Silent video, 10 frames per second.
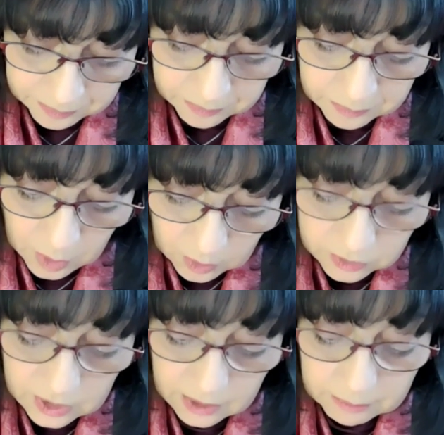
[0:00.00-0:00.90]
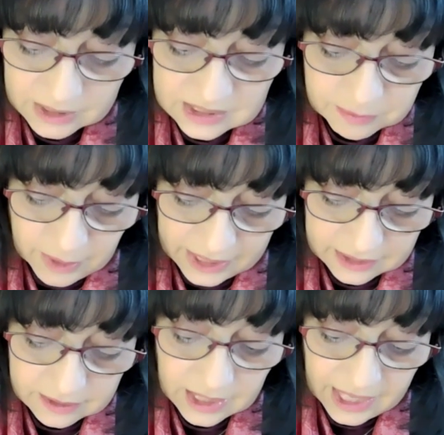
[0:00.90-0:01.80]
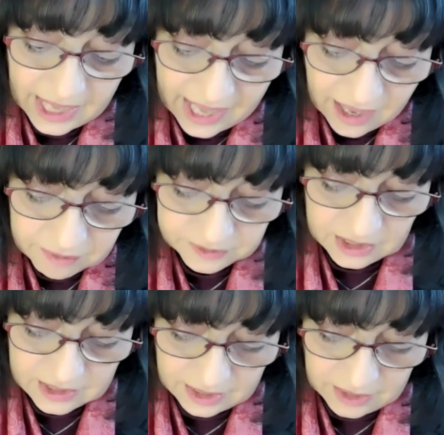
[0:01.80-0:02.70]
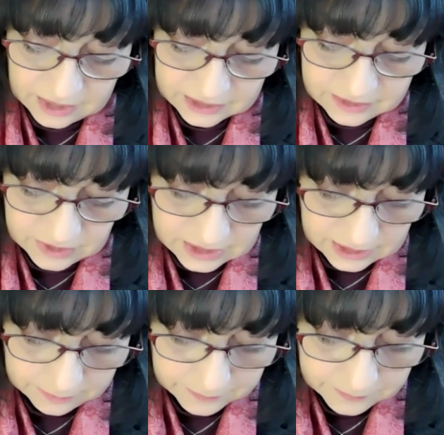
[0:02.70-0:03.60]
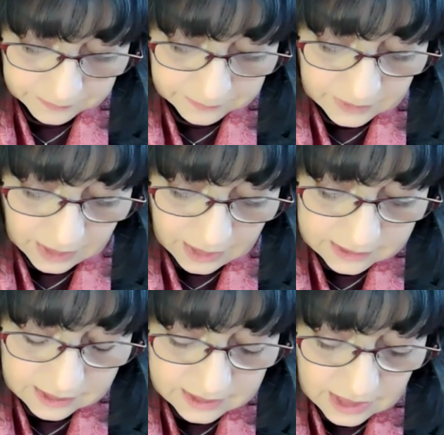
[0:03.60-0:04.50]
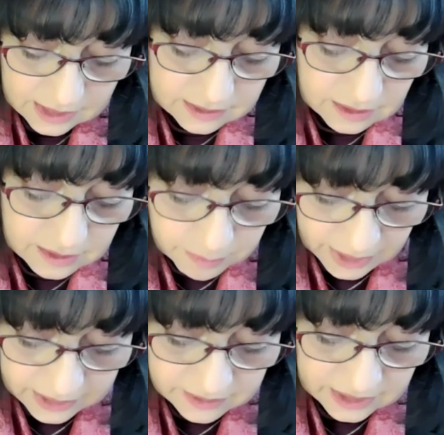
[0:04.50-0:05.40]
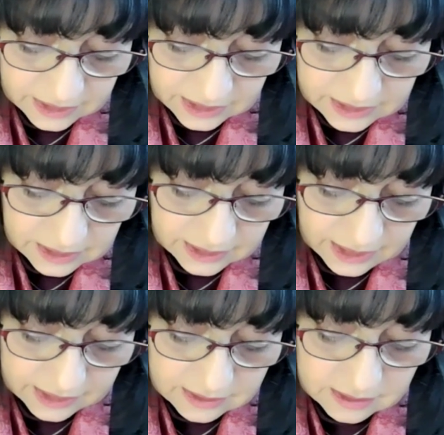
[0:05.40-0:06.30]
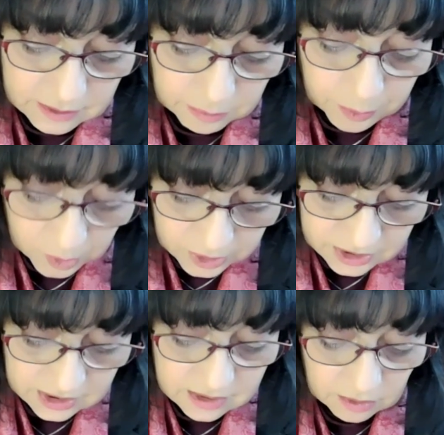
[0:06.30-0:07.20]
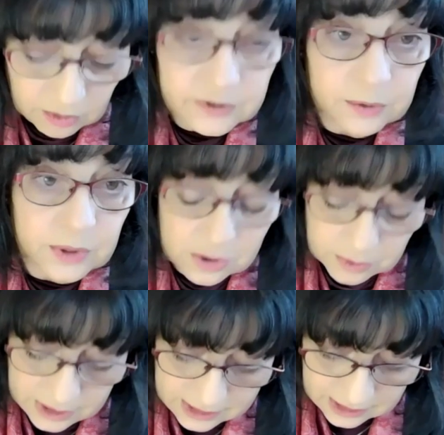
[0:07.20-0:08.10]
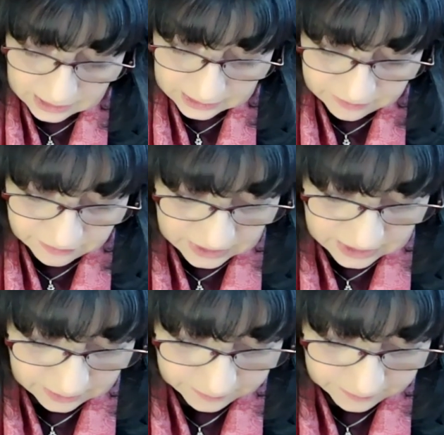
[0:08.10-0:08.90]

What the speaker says: Both must bathe after their activity. I suggest that the bathing indicates the borders of the ritual's activity.